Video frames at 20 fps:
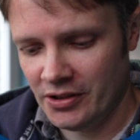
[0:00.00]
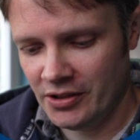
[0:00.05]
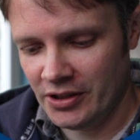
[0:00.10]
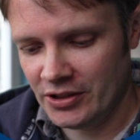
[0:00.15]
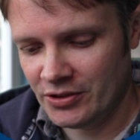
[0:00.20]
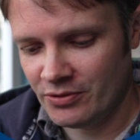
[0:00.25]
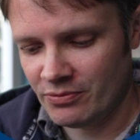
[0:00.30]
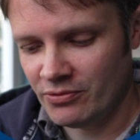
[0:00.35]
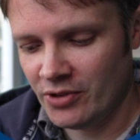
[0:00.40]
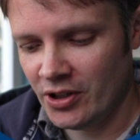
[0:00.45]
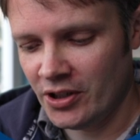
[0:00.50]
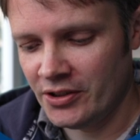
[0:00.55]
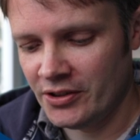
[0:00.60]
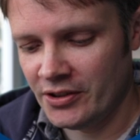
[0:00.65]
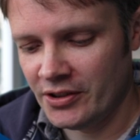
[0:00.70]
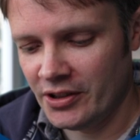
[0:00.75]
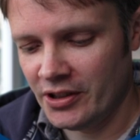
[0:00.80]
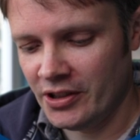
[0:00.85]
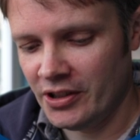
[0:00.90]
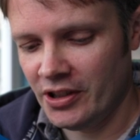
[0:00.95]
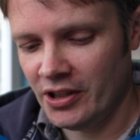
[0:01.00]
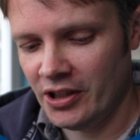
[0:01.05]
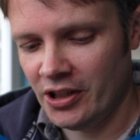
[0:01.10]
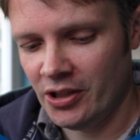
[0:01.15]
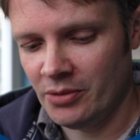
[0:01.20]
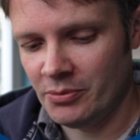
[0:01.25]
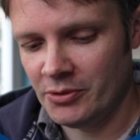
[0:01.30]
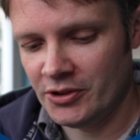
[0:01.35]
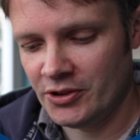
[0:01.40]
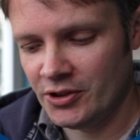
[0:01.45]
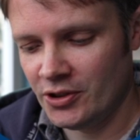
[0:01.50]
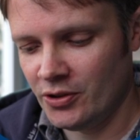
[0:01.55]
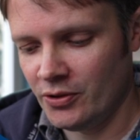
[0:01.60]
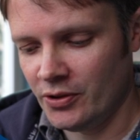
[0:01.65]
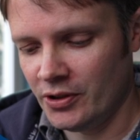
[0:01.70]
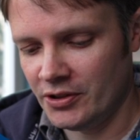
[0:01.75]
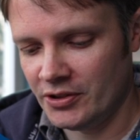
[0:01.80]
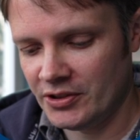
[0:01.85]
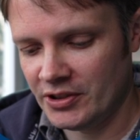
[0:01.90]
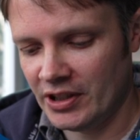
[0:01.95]
Let's run the Llama 2
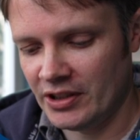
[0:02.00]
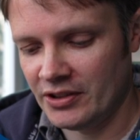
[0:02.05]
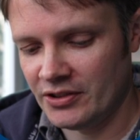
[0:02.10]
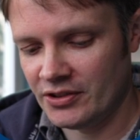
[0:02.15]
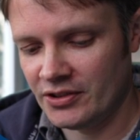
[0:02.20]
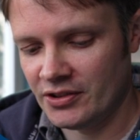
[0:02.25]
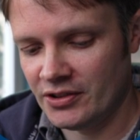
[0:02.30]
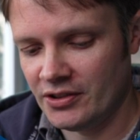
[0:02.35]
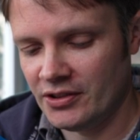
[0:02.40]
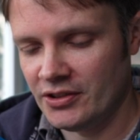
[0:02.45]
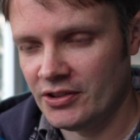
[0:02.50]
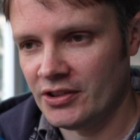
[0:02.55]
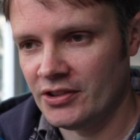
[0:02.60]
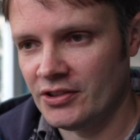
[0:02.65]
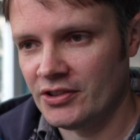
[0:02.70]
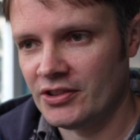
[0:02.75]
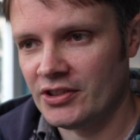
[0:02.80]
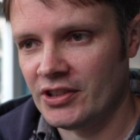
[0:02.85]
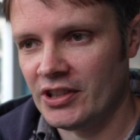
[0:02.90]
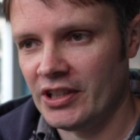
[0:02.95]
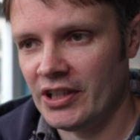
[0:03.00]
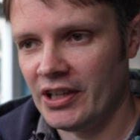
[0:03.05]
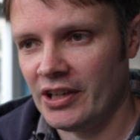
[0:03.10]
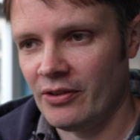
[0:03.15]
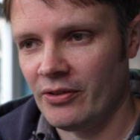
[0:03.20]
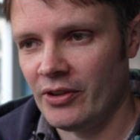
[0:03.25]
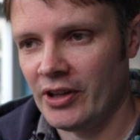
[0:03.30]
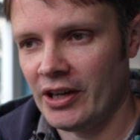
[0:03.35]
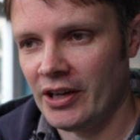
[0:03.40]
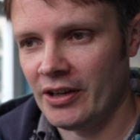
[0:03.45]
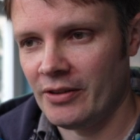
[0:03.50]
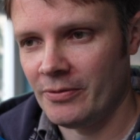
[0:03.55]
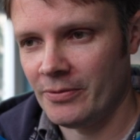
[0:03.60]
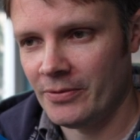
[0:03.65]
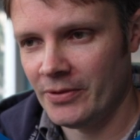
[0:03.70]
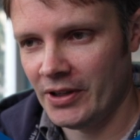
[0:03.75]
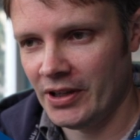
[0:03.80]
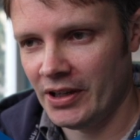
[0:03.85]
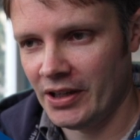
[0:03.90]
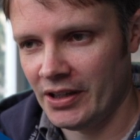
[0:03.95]
uncensored and see how that
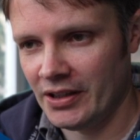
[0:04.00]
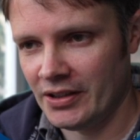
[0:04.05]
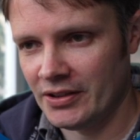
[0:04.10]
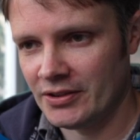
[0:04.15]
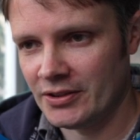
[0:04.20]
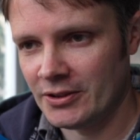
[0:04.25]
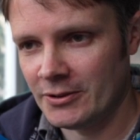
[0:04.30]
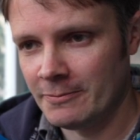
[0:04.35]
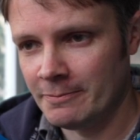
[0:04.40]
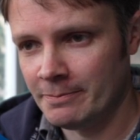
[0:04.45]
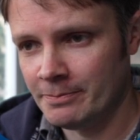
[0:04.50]
fares.